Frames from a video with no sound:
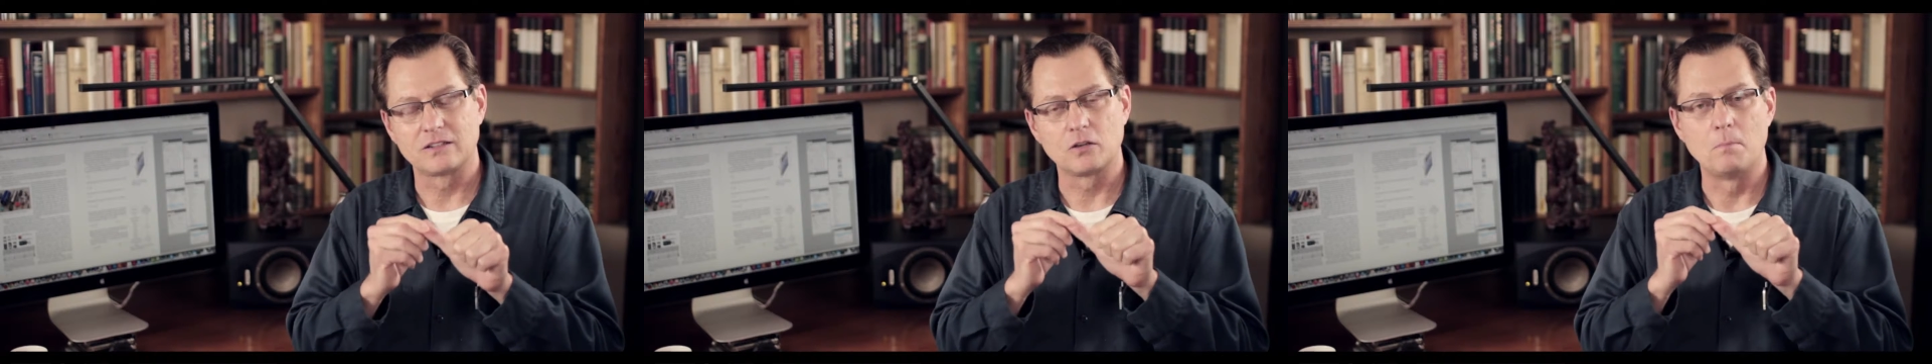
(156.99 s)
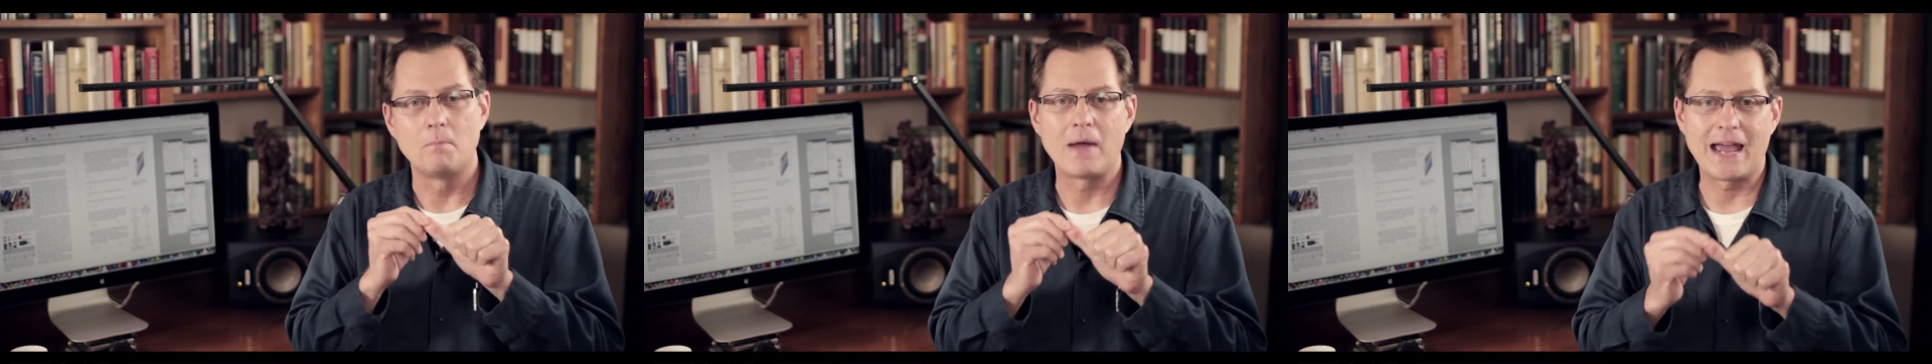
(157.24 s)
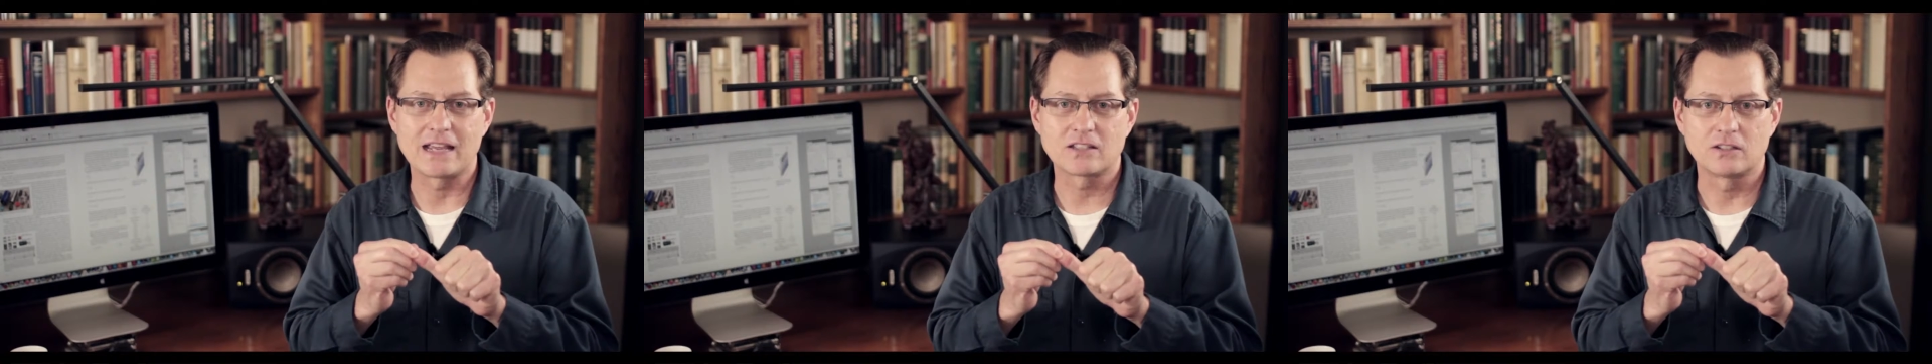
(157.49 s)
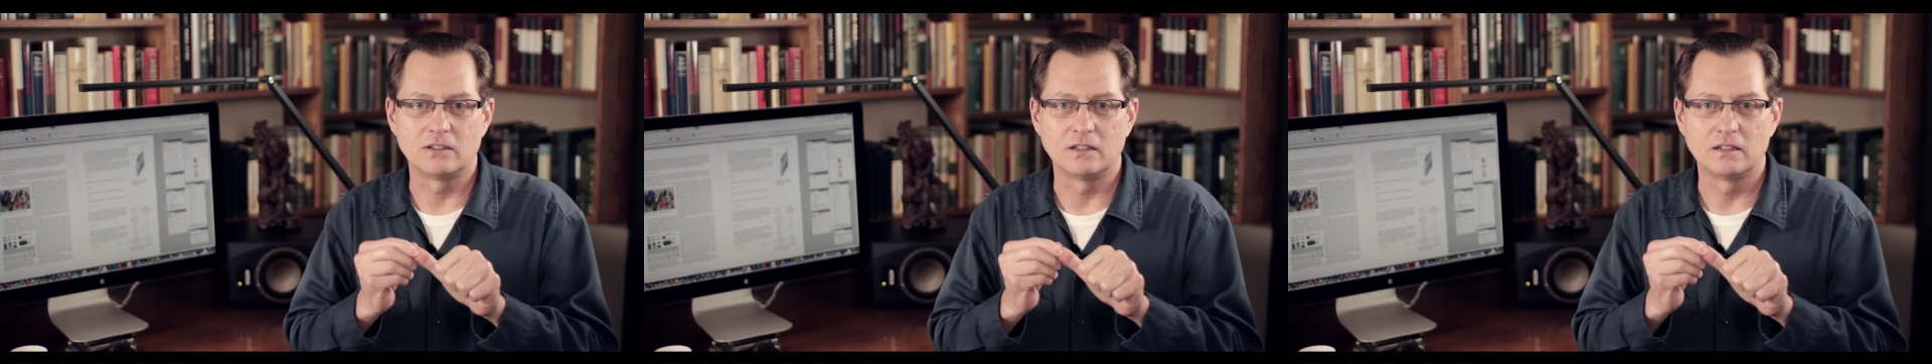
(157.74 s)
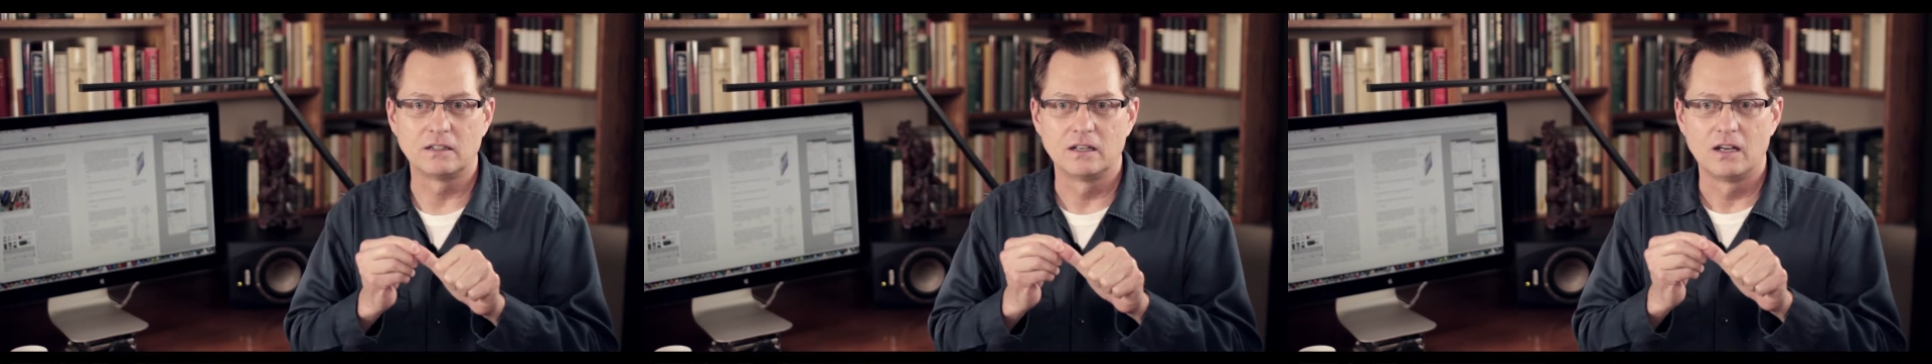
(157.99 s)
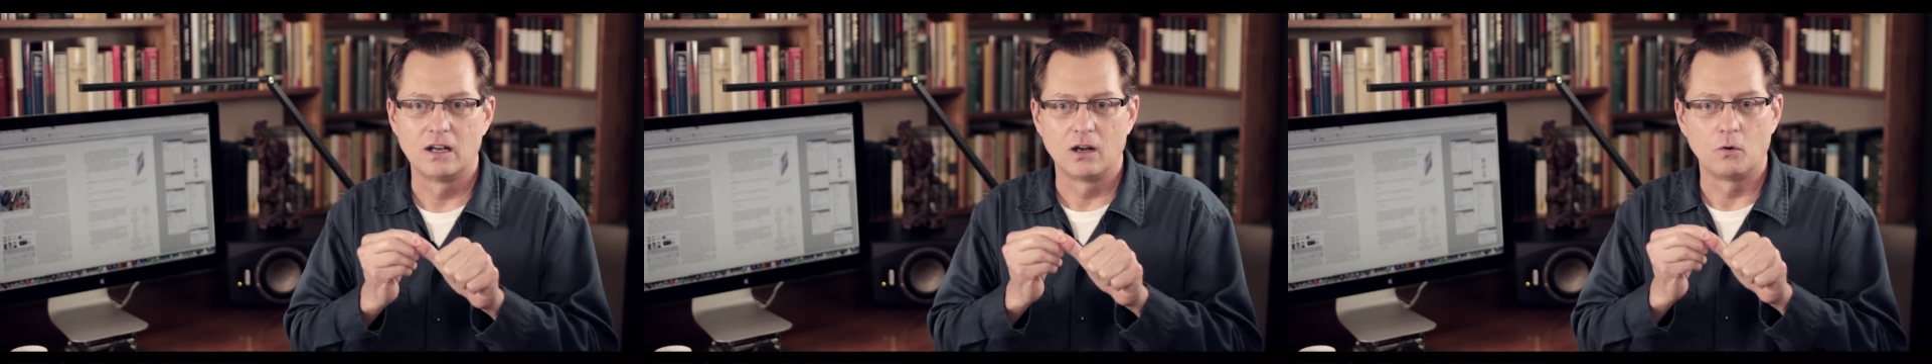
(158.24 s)
to master
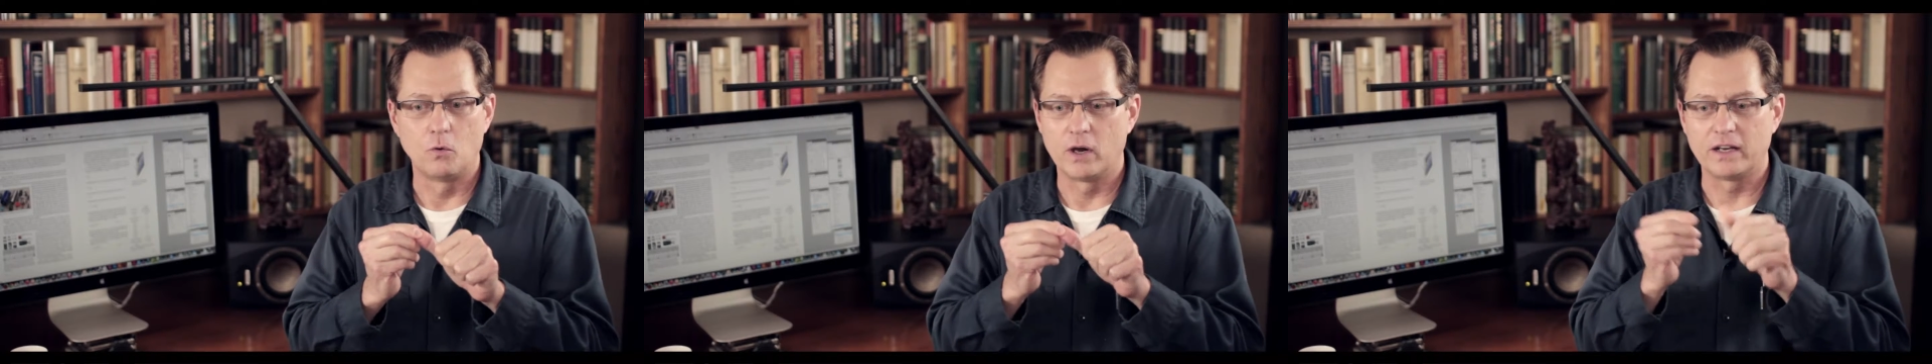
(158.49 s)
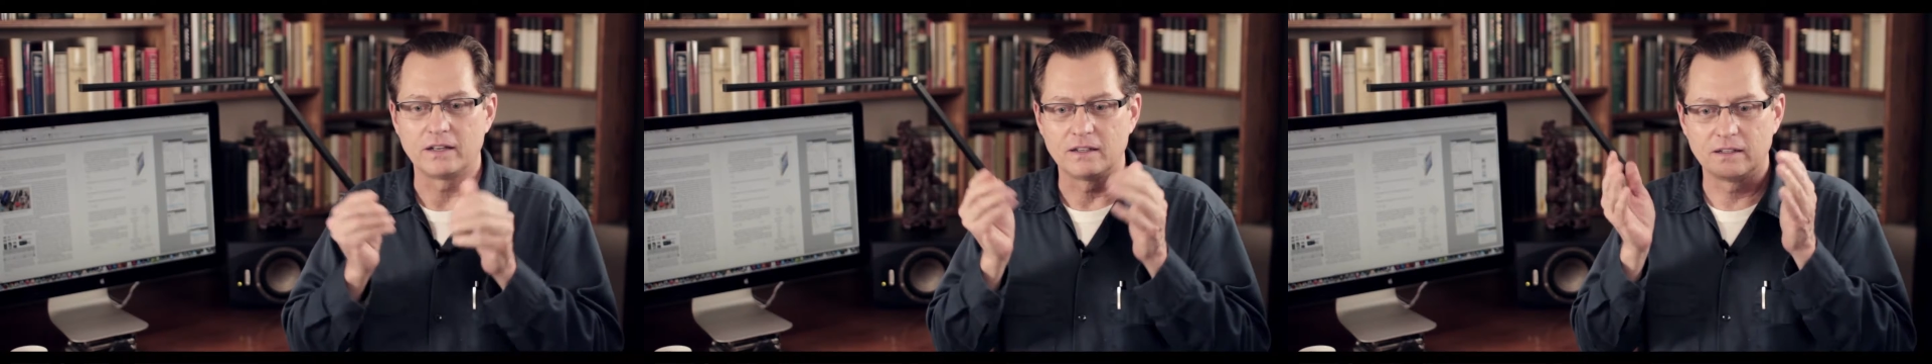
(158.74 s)
what